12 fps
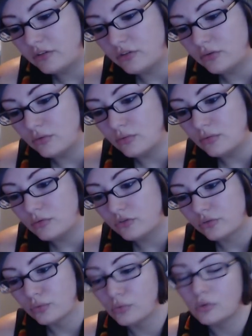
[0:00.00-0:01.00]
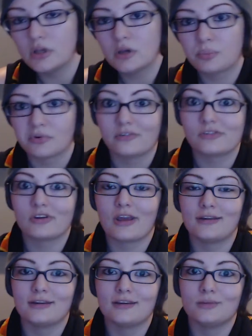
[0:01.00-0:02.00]
to truly appreciate
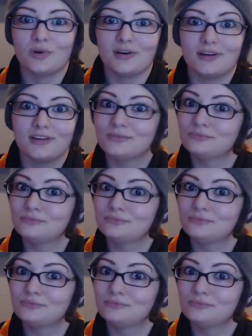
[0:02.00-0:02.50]
it, but